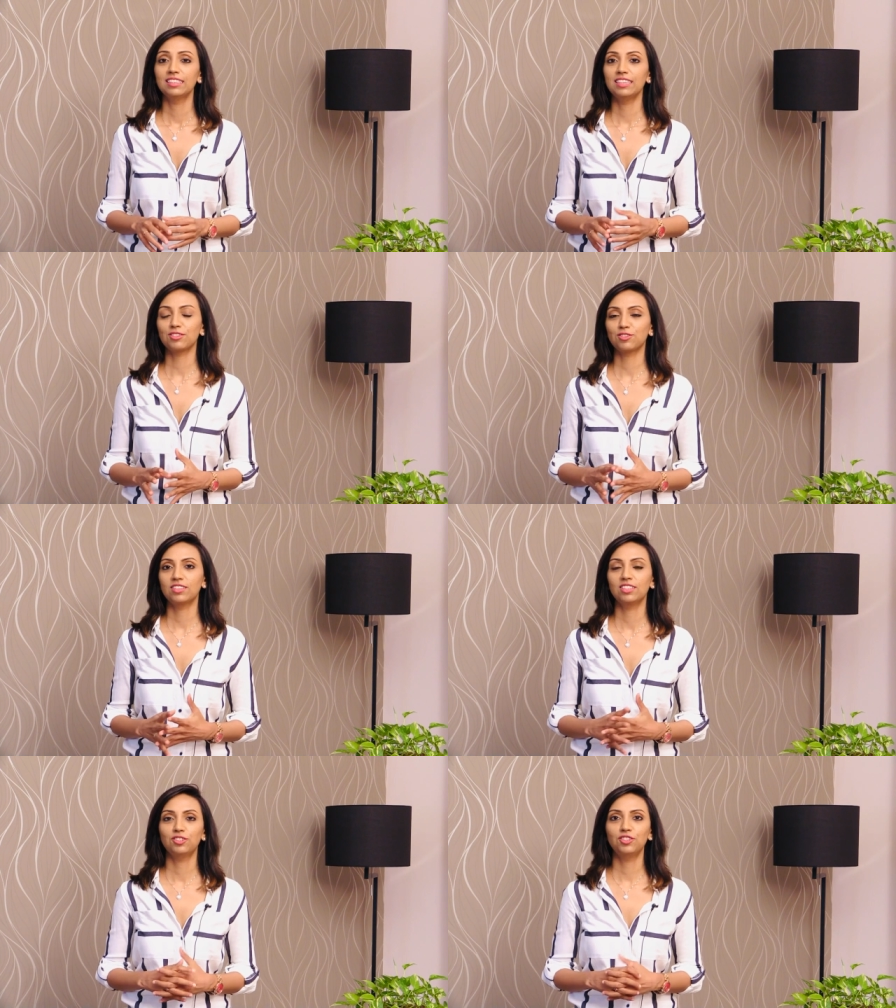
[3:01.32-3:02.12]

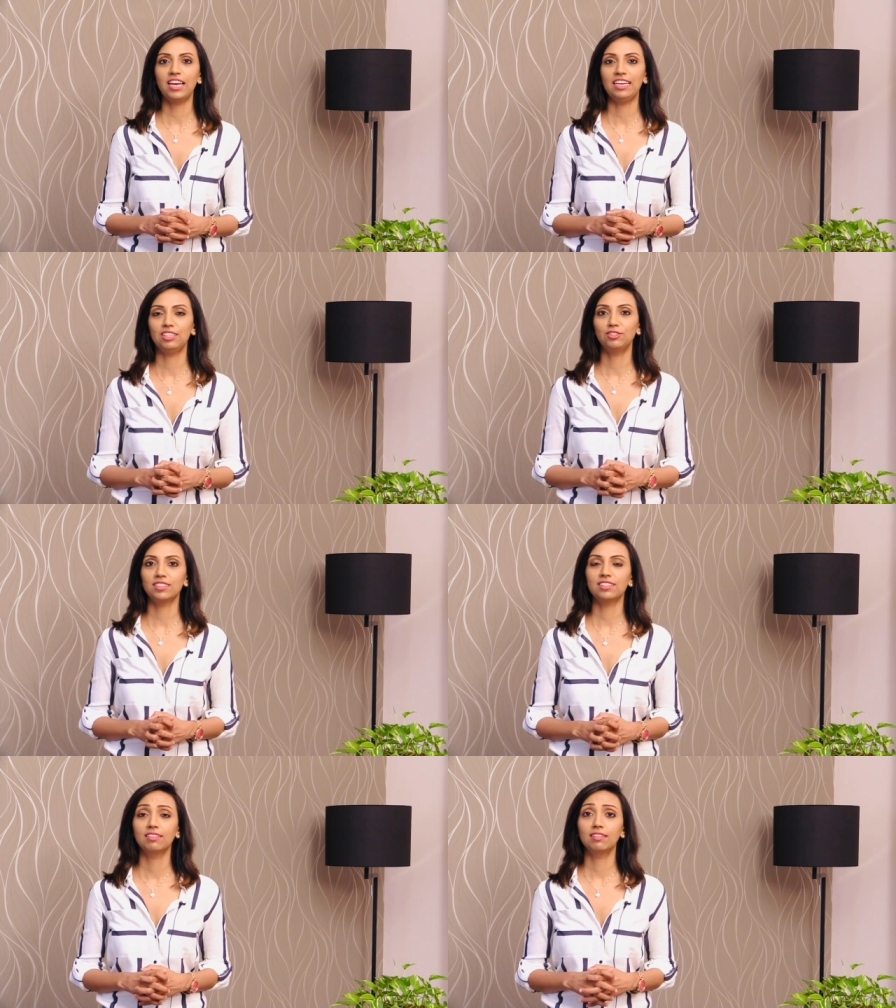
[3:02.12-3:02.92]
Yes,
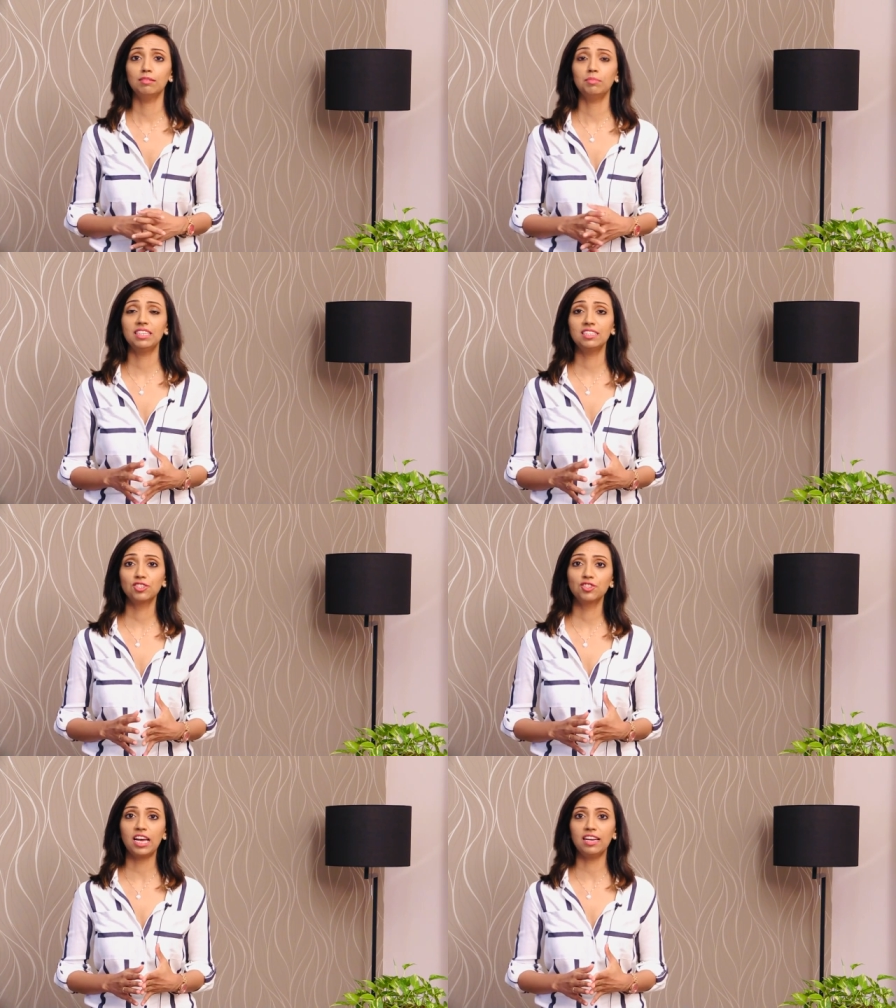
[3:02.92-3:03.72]
challenges. The
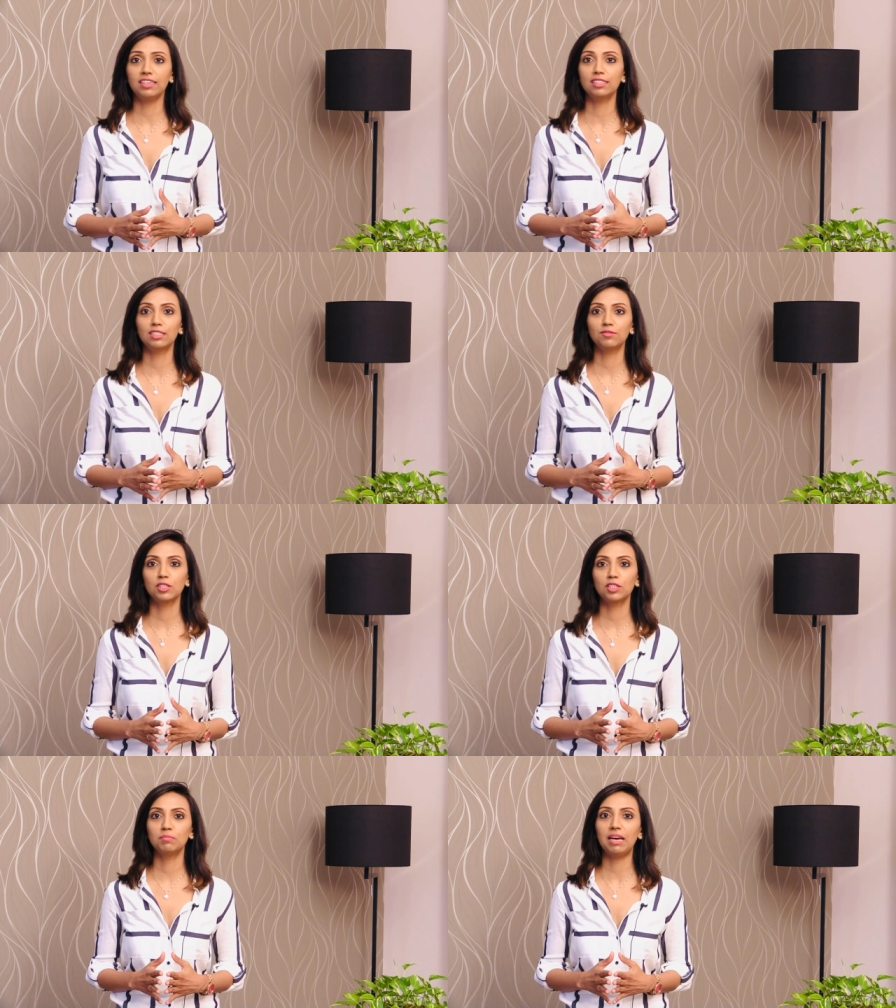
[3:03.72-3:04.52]
biggest challenge
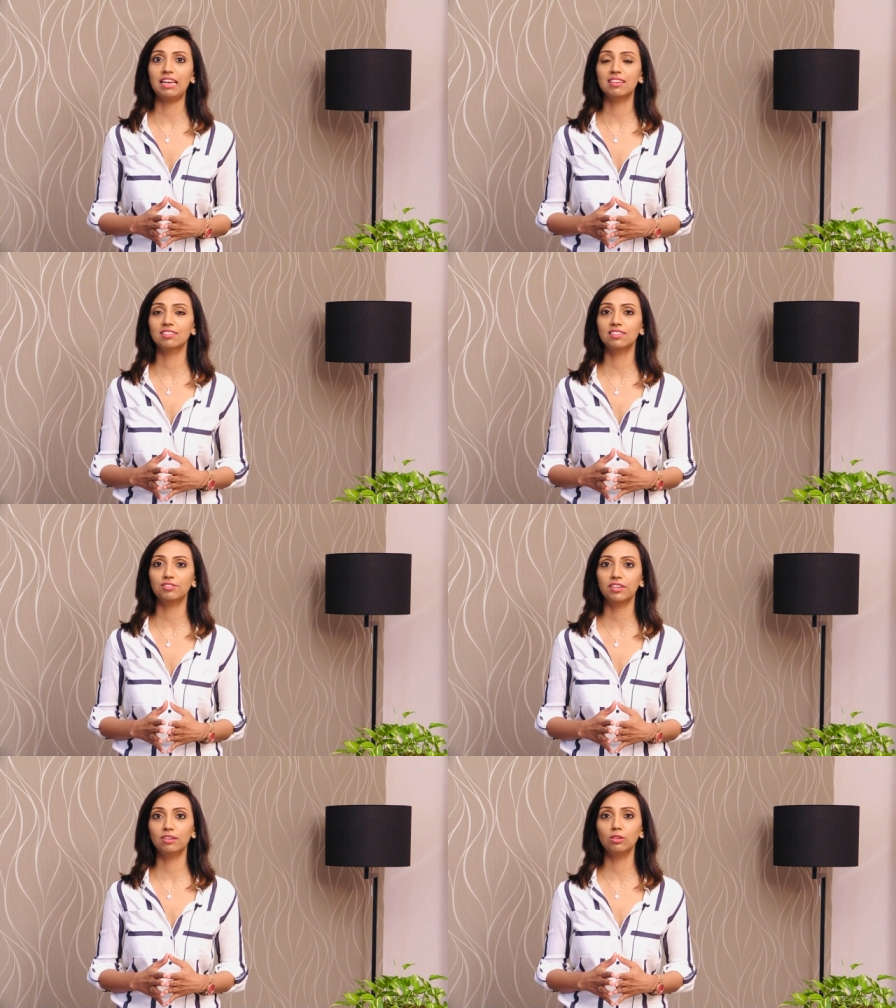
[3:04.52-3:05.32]
was to balance the
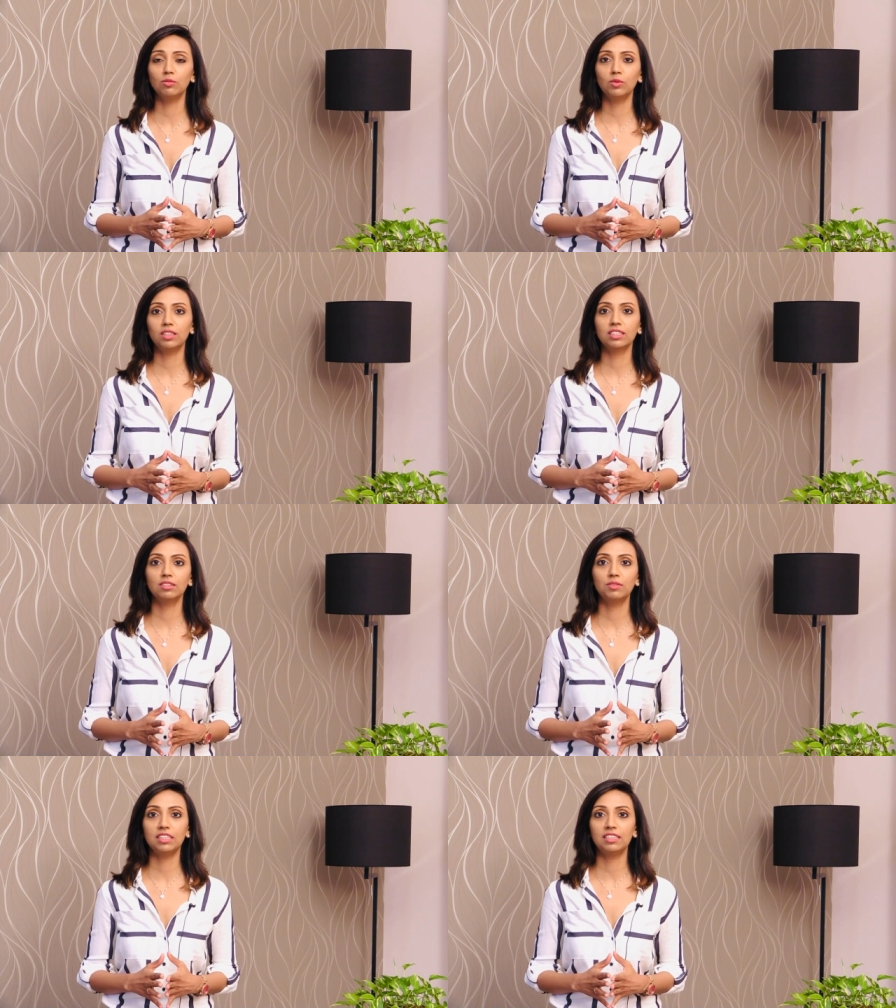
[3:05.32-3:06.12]
regular work
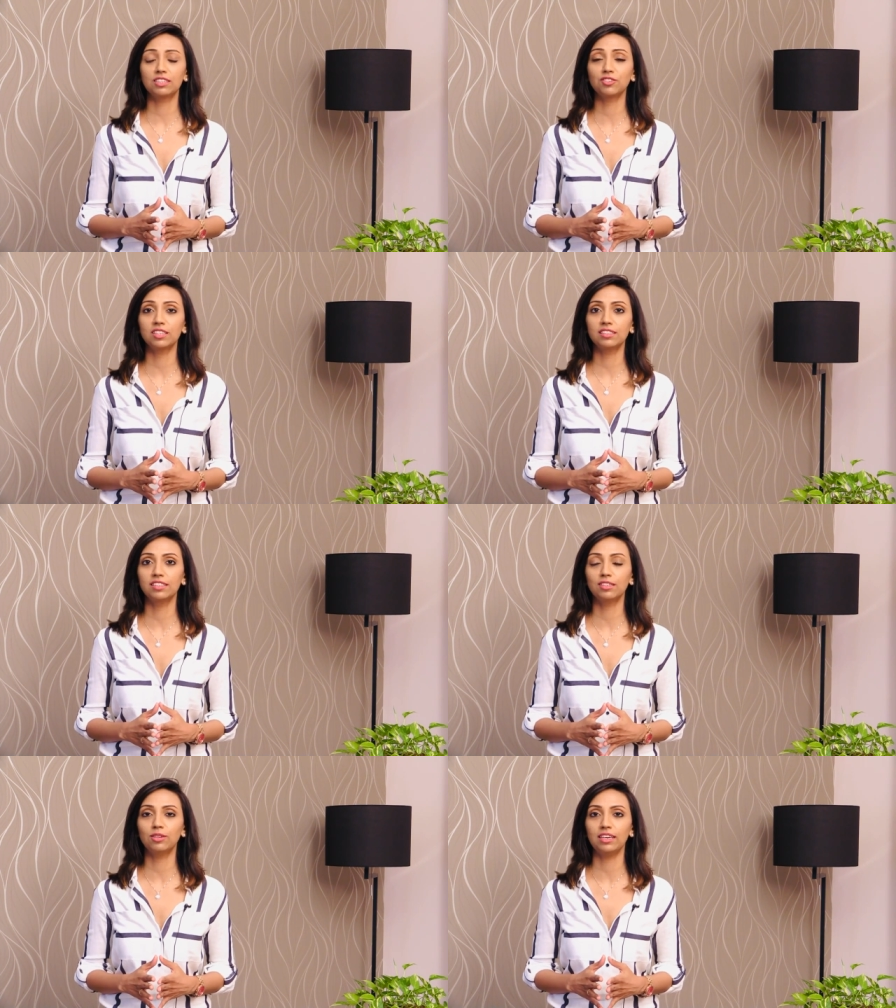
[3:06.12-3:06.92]
with the
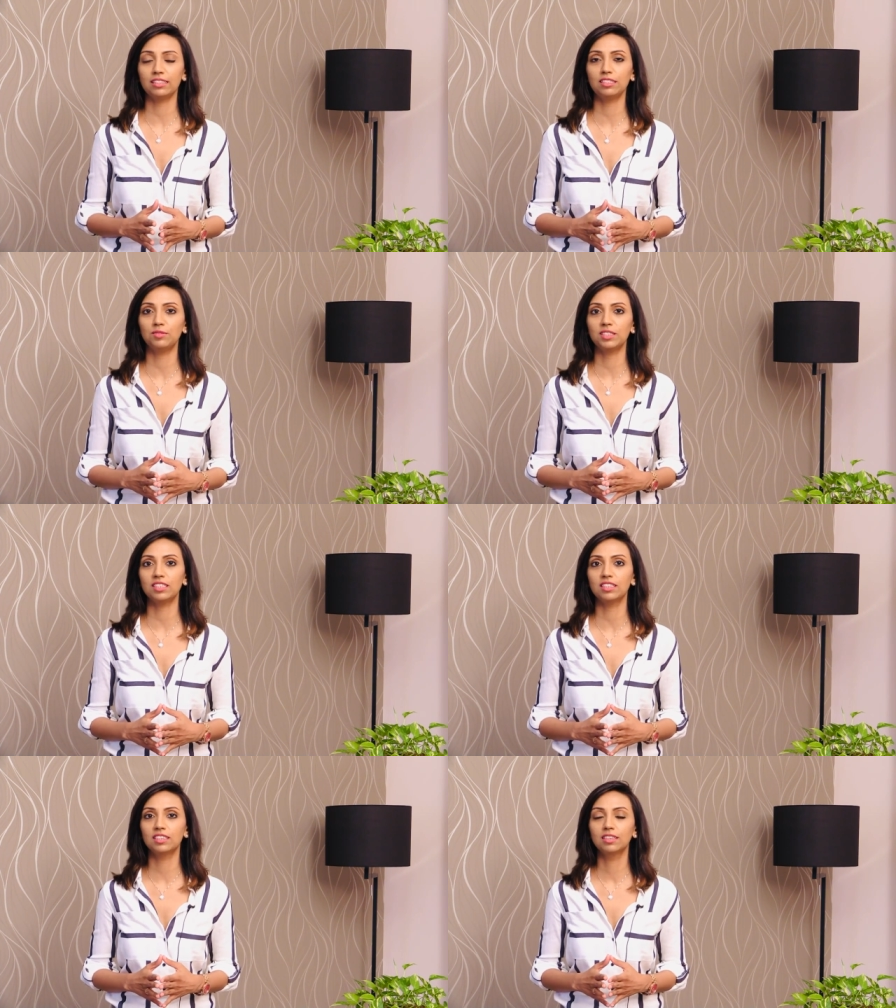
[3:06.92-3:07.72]
extracurricular activity.